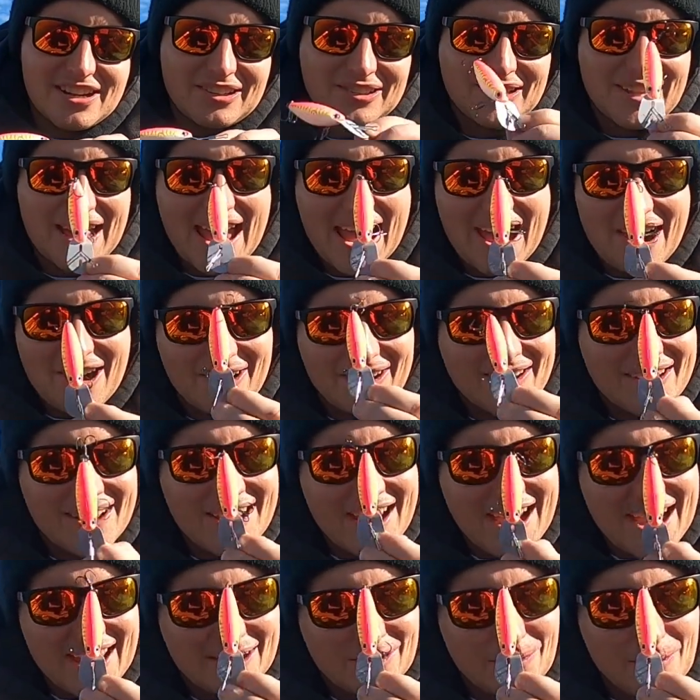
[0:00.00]
They're loud
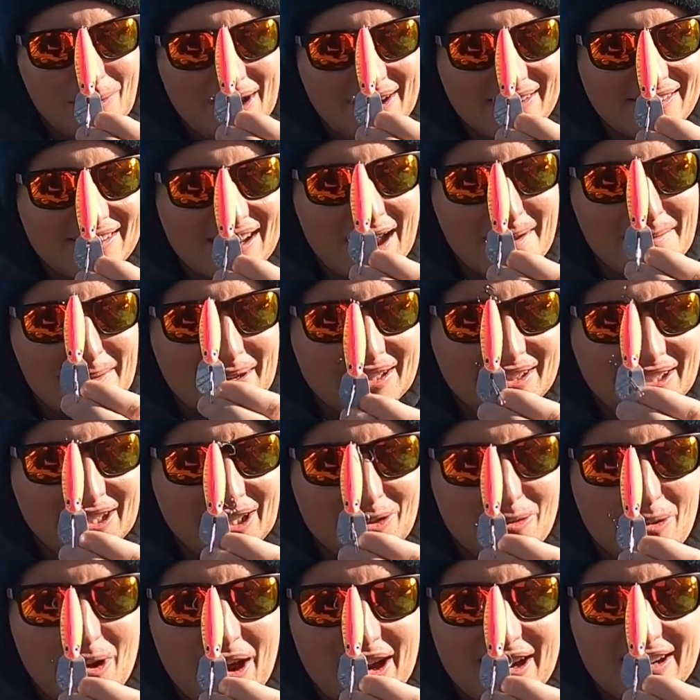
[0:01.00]
in the wintertime in
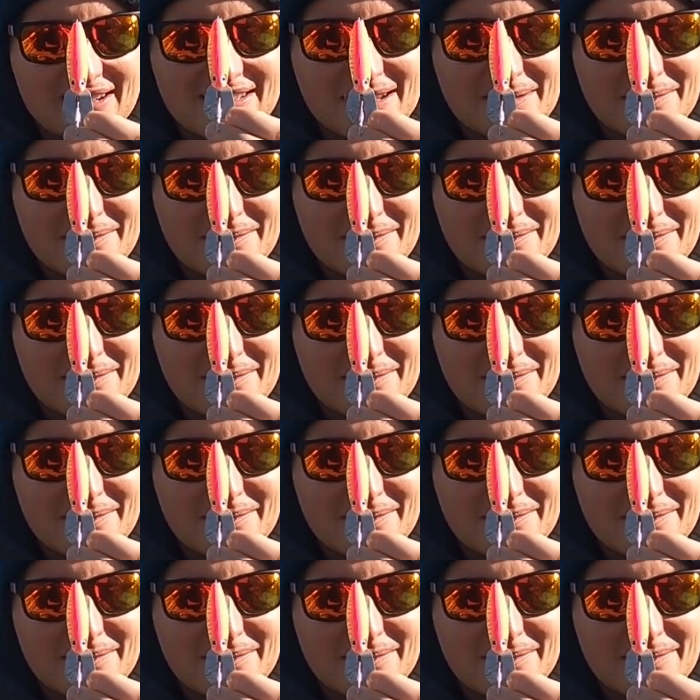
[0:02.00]
clear water.